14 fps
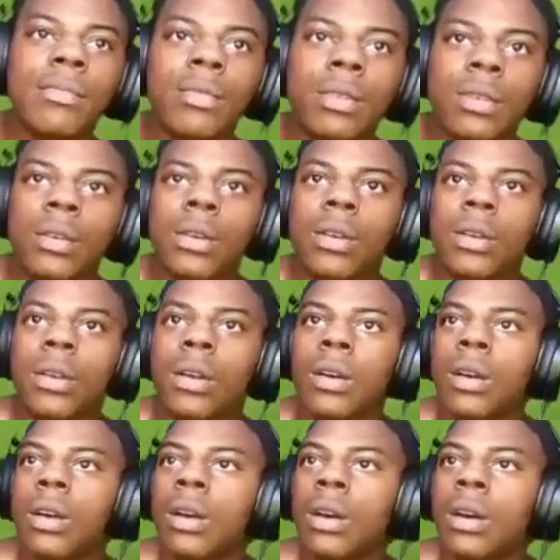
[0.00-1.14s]
God.
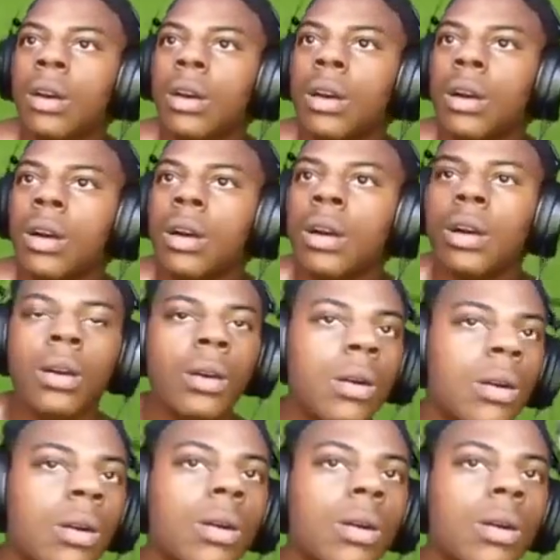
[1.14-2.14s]
Get it on.